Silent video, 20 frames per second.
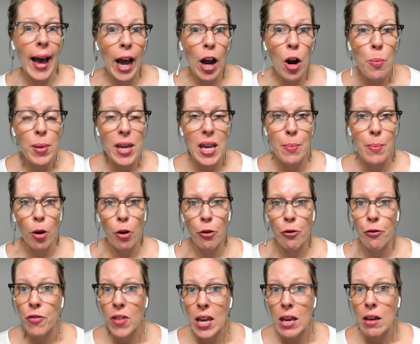how people
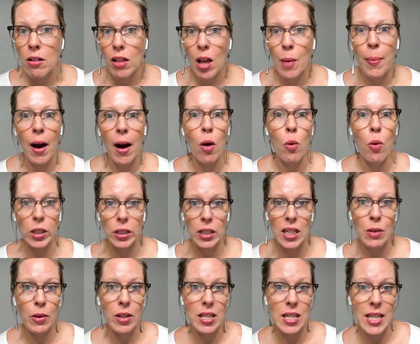feel about
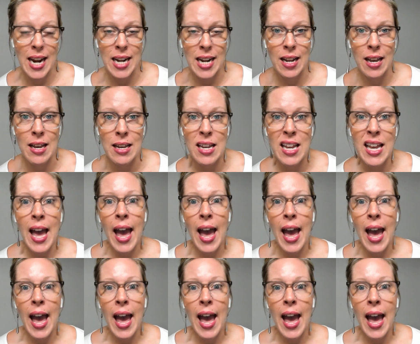working with data